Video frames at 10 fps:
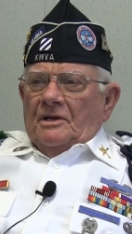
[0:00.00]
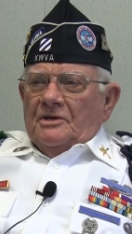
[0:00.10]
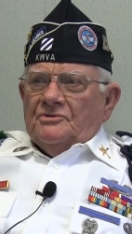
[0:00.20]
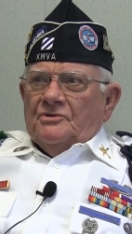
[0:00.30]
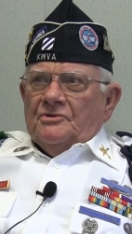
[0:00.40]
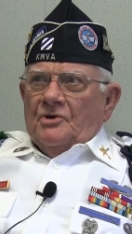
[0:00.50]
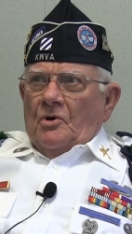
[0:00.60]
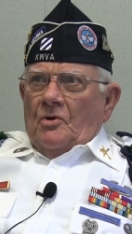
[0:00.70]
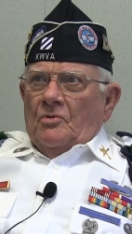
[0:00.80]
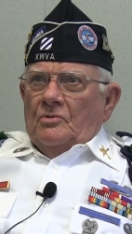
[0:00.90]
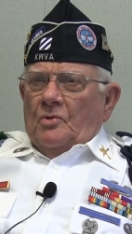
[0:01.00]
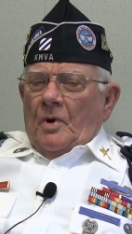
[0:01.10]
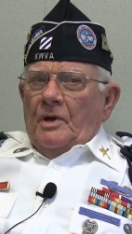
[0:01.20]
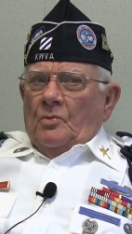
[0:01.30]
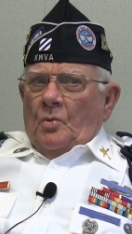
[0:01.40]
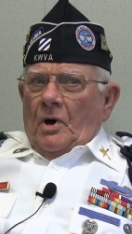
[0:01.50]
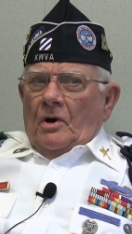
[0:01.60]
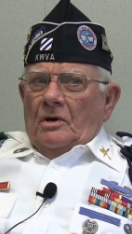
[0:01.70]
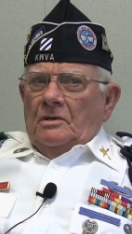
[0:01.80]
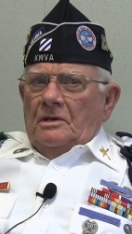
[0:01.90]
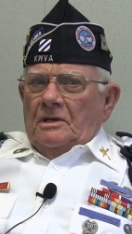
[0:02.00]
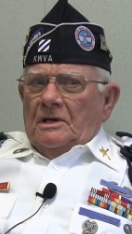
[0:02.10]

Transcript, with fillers: get to know quite well.